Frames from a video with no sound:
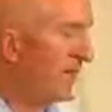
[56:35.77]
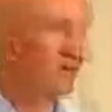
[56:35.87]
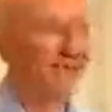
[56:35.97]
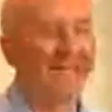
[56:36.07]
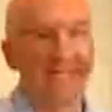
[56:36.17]

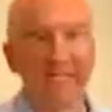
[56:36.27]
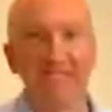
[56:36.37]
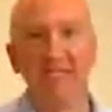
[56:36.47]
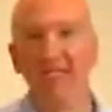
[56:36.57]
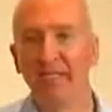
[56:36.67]

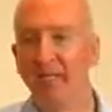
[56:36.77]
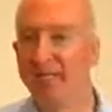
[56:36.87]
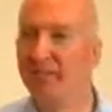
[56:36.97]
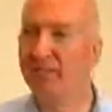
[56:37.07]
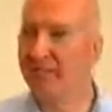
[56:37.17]
Again,
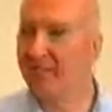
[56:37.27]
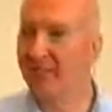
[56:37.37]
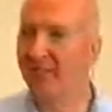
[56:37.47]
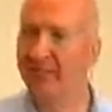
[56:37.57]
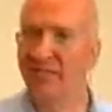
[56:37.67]
limit the use
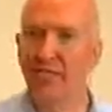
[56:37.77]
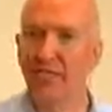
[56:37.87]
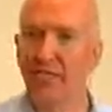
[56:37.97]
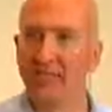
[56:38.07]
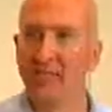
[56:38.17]
of
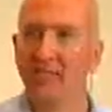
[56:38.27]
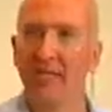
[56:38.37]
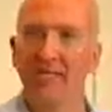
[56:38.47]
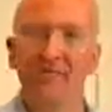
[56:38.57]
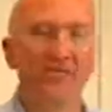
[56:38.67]
screenshots,
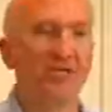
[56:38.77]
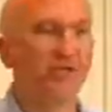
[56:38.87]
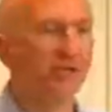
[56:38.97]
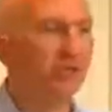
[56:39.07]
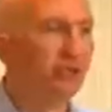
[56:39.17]
but
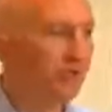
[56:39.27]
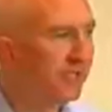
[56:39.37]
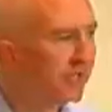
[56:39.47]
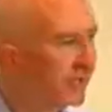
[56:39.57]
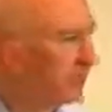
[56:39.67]
the
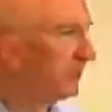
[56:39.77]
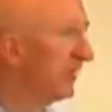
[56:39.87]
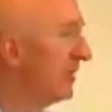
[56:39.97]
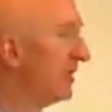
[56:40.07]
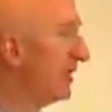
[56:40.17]

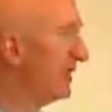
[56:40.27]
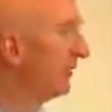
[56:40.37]
judicious use of